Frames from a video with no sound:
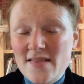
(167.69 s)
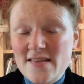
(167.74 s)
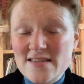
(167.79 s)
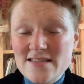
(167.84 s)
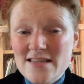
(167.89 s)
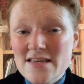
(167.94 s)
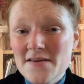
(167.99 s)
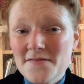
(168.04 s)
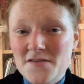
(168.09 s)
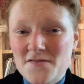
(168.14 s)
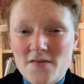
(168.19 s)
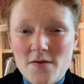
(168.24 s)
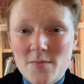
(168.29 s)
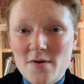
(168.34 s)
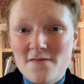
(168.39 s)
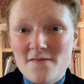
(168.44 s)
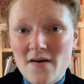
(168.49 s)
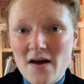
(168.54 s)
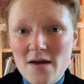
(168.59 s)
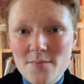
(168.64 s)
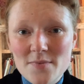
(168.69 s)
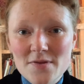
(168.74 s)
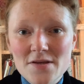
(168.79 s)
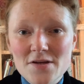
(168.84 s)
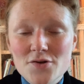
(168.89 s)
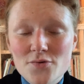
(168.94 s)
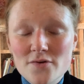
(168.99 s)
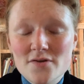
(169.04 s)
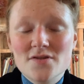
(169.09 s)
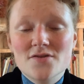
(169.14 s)
The sleeves fit me fine, but the
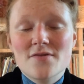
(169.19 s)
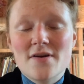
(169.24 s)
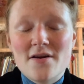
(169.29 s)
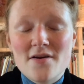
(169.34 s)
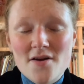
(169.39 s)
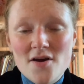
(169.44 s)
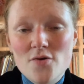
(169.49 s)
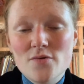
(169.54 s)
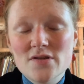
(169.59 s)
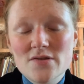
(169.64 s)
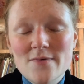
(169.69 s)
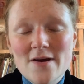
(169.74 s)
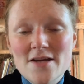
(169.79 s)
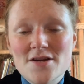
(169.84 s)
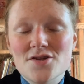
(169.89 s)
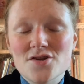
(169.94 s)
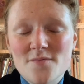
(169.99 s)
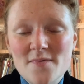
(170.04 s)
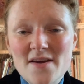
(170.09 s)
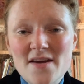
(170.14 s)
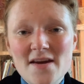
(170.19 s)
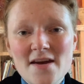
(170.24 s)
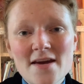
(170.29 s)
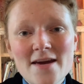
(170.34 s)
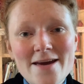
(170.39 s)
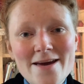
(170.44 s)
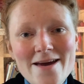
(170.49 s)
torso area was way too big.